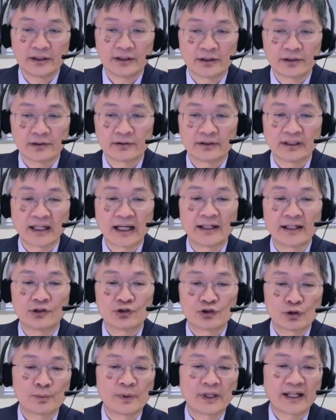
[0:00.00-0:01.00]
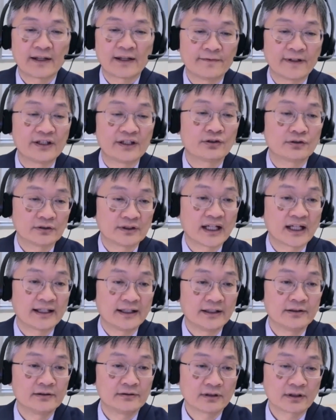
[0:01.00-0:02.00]
the tropic and
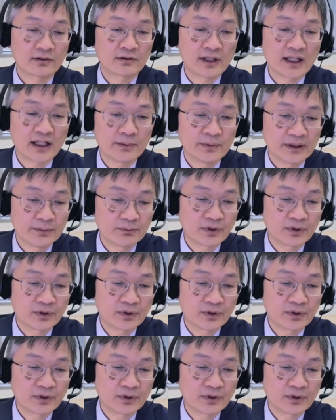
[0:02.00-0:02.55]
vasodilator requirement,